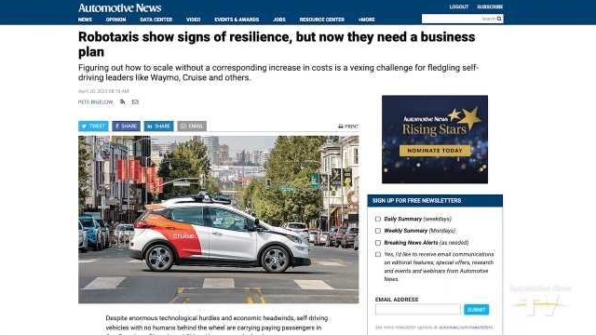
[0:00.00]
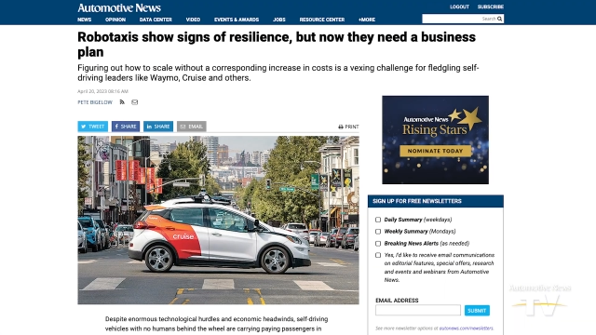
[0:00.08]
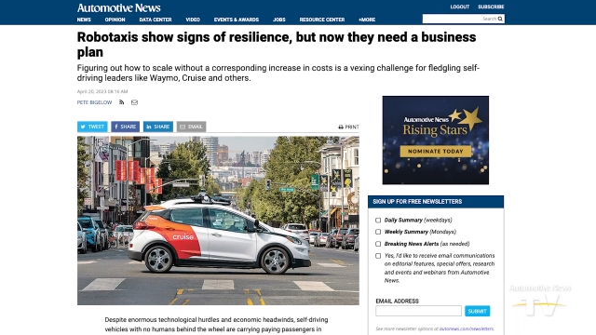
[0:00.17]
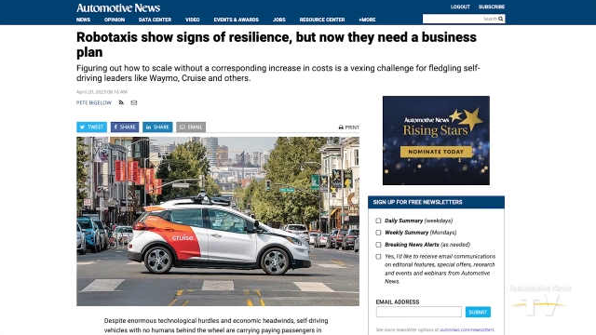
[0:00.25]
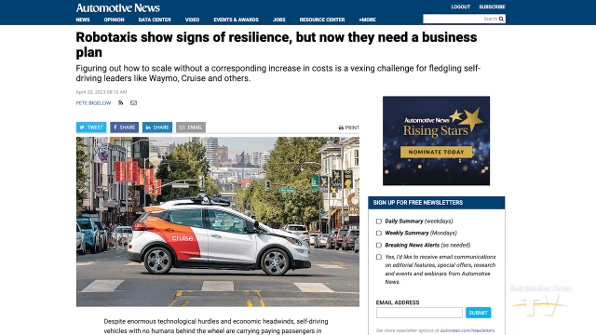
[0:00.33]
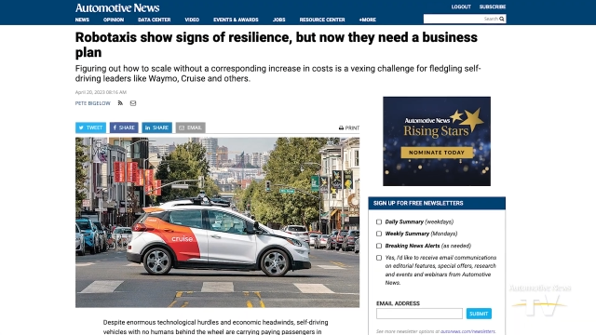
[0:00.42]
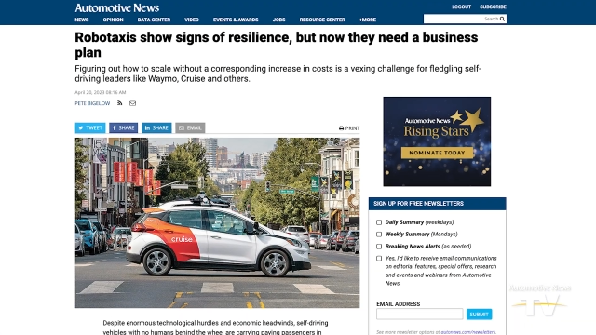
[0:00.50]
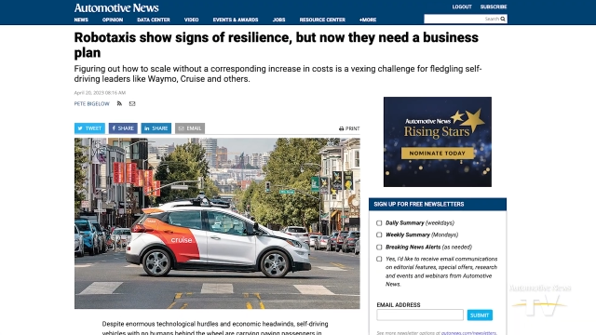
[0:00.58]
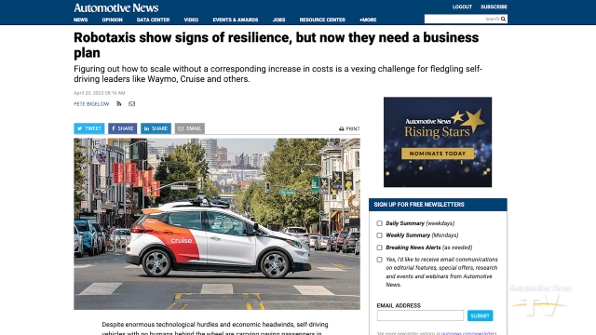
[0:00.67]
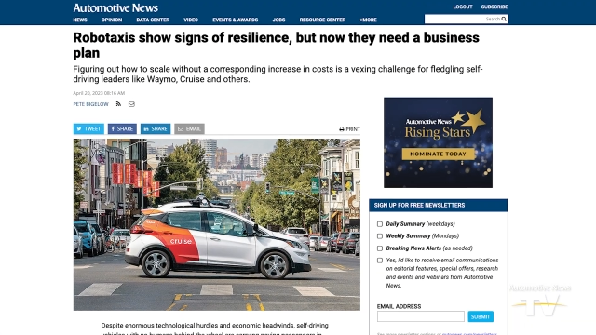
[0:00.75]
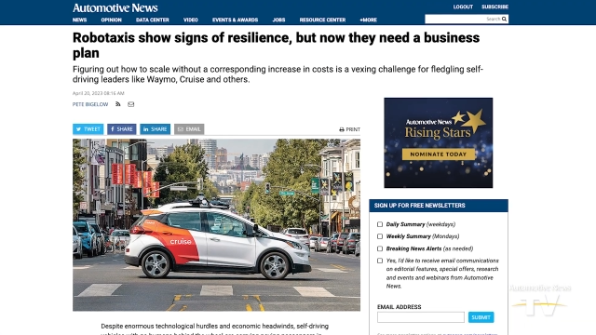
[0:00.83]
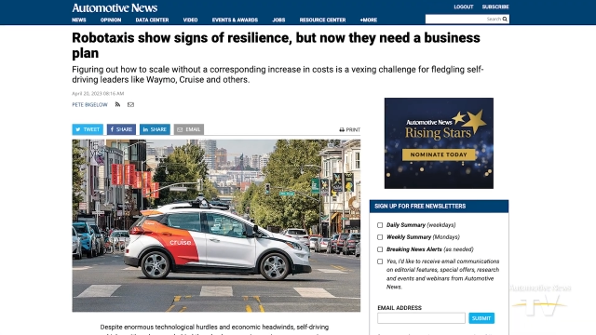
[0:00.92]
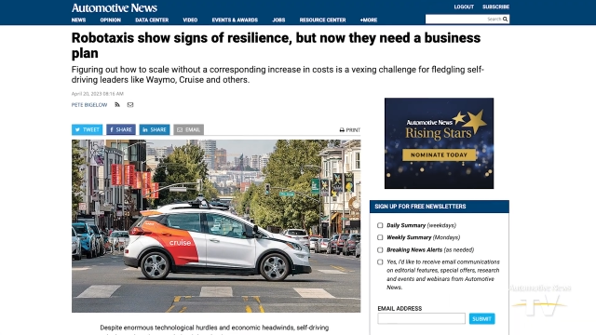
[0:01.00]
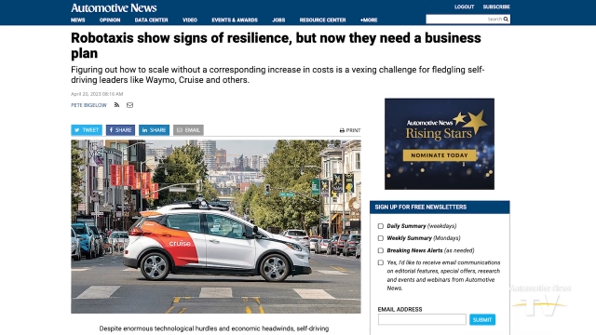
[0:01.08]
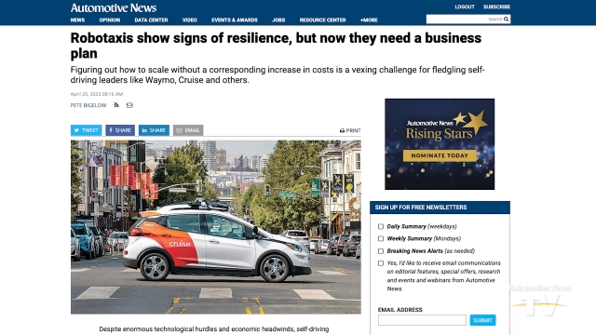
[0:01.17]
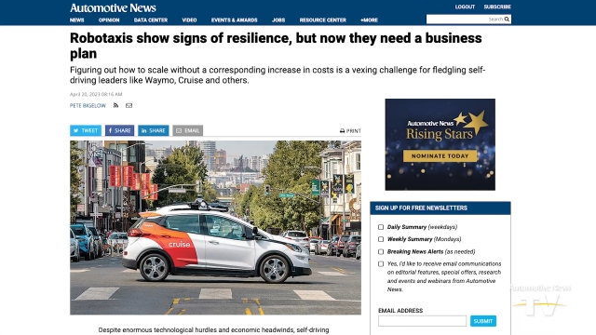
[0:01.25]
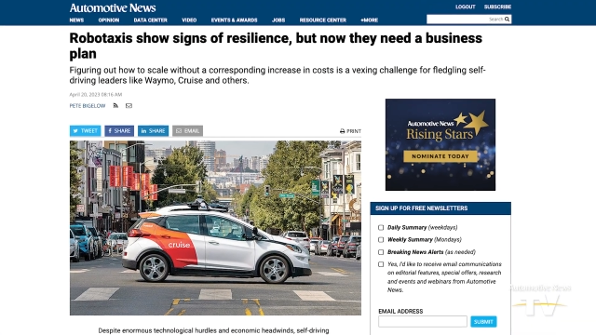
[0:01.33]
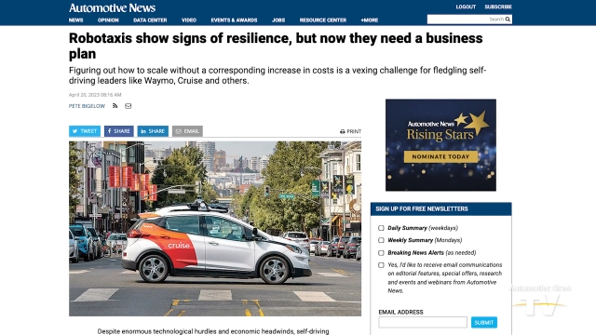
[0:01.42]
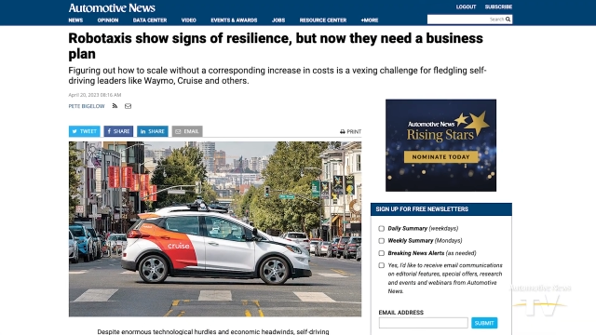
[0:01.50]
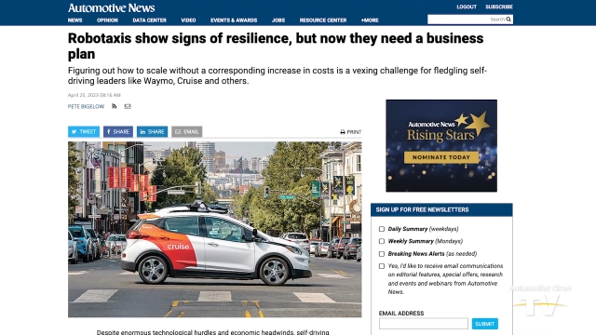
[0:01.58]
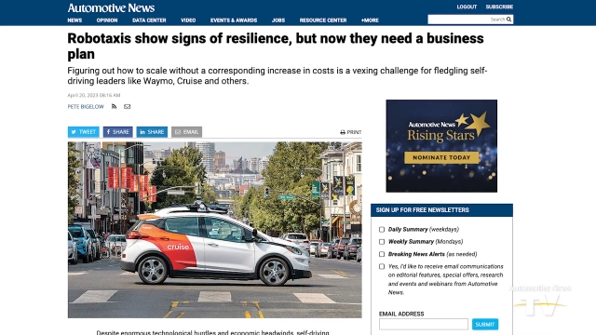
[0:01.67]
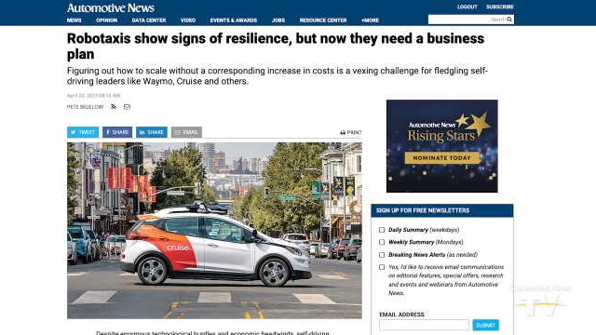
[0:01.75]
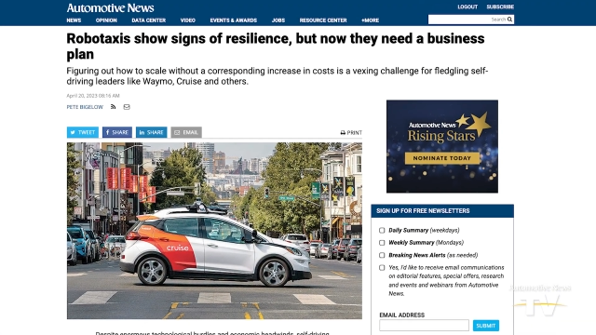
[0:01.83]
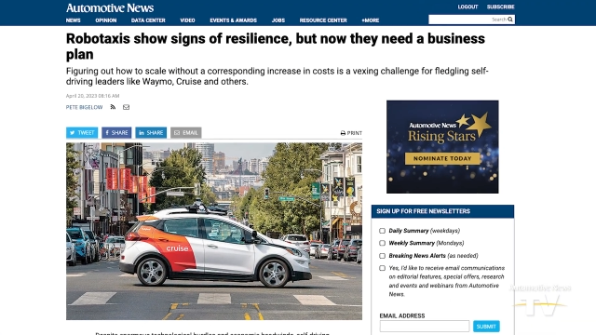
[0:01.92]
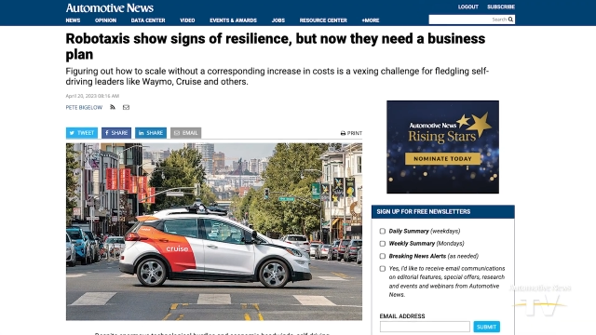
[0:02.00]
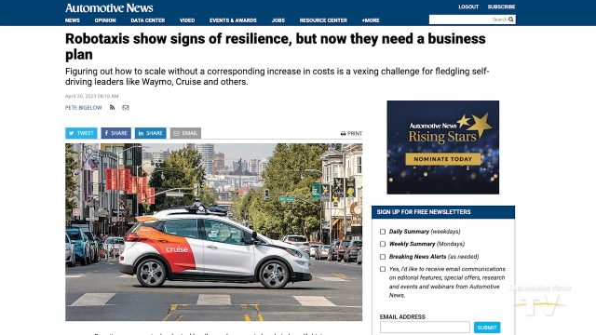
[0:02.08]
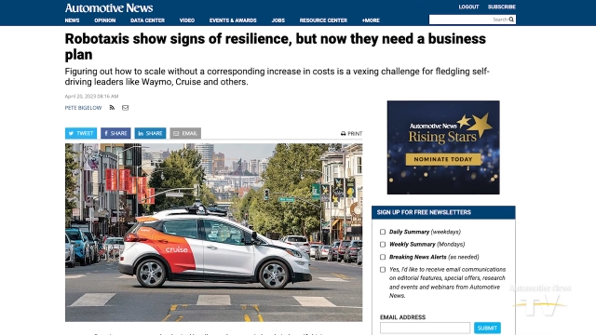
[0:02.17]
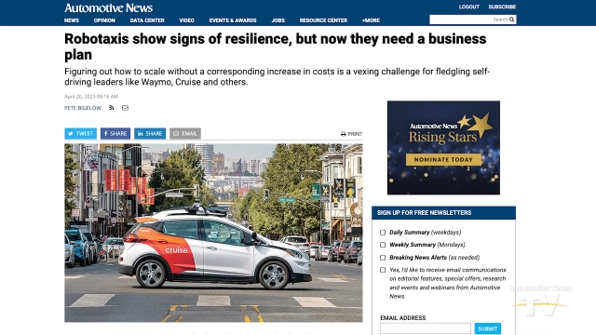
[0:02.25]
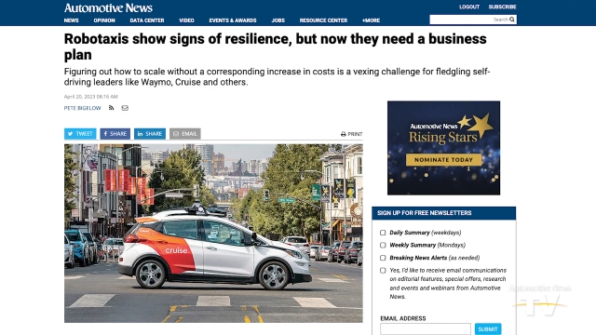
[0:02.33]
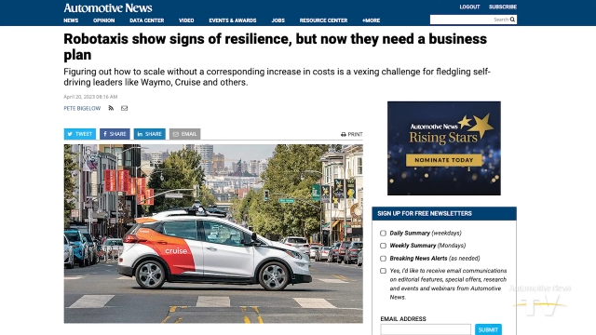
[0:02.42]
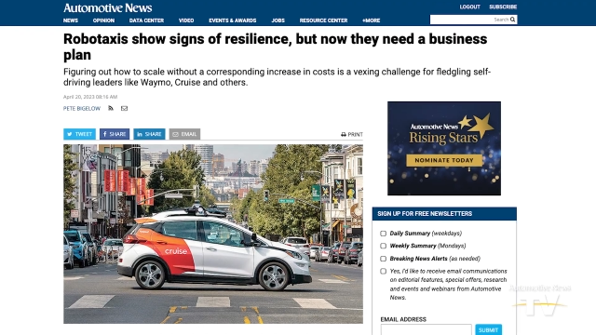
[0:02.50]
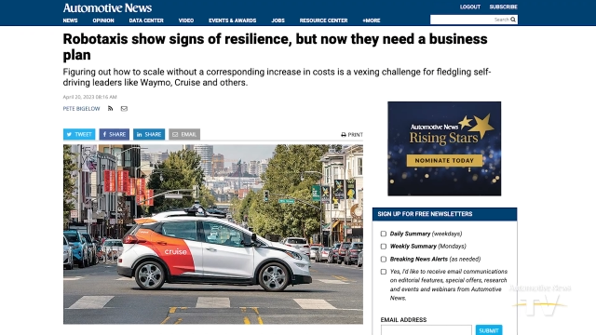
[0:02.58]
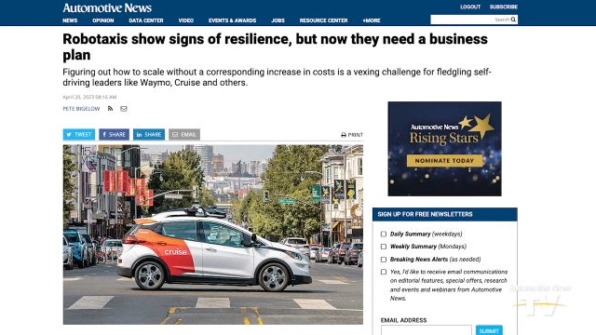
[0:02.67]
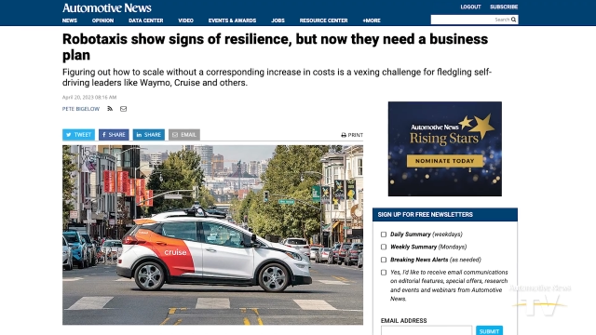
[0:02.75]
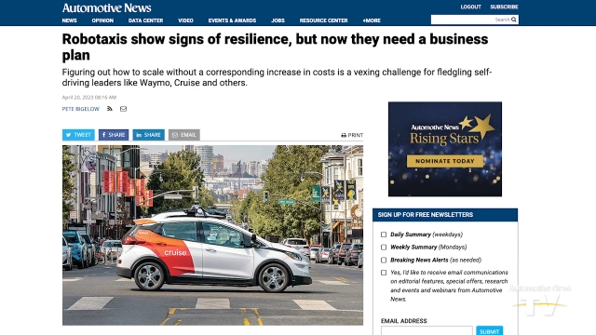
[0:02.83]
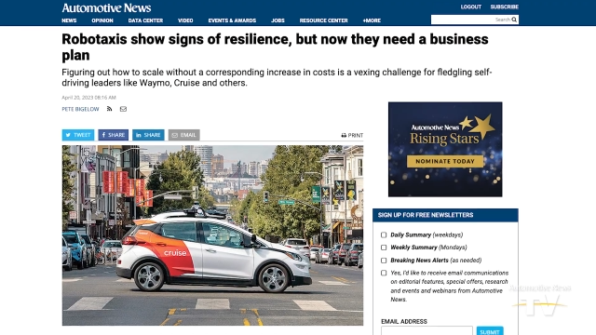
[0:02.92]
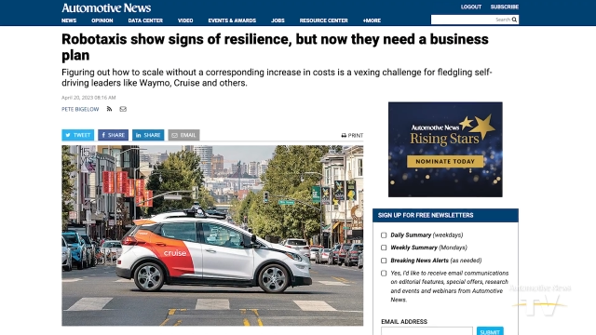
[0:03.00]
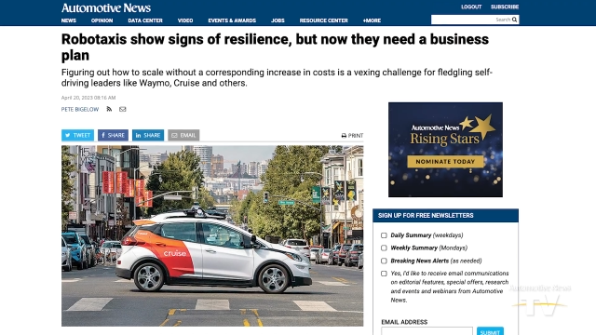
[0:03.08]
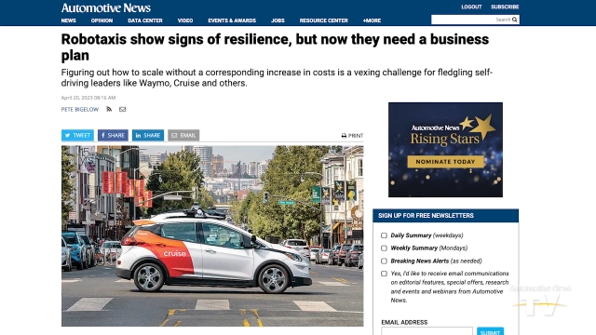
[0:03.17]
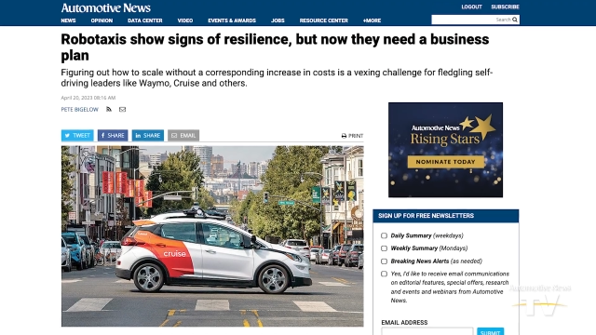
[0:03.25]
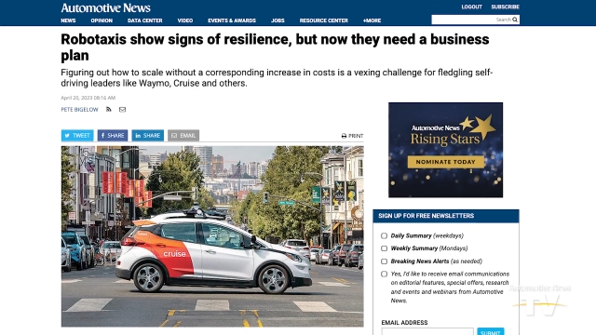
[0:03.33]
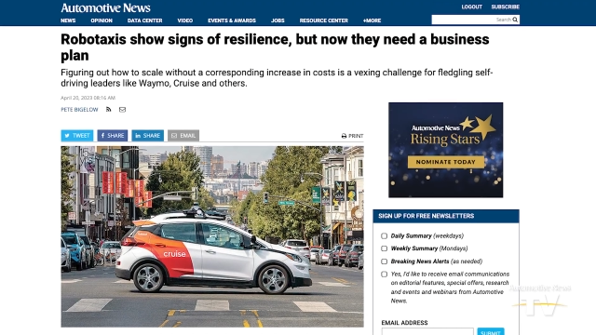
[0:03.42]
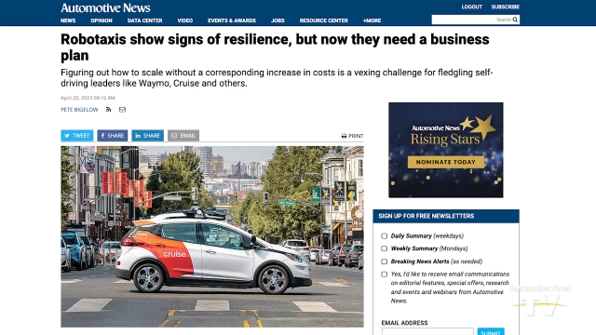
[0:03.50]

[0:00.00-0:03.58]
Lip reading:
[unreadable: no face in view]